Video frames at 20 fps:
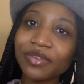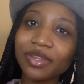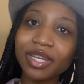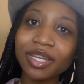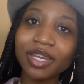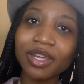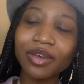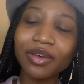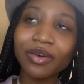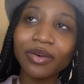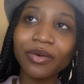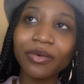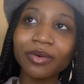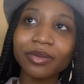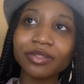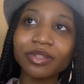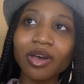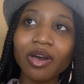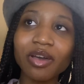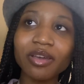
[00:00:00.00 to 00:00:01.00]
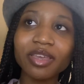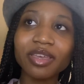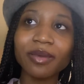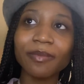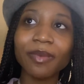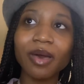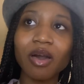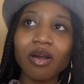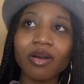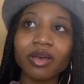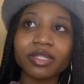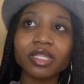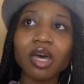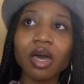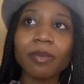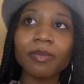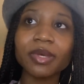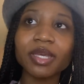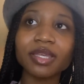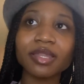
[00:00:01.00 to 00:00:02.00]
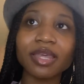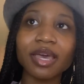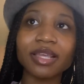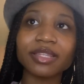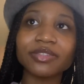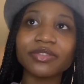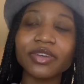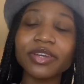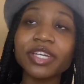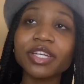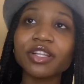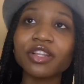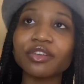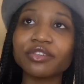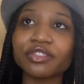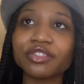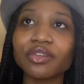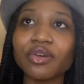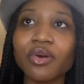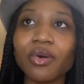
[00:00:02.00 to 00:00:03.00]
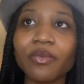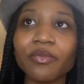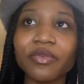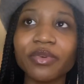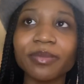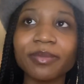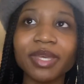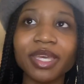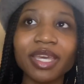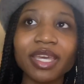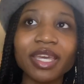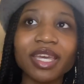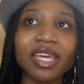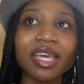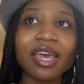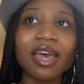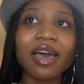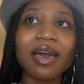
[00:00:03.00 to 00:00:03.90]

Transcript: video talking about a topic that's very close to home for me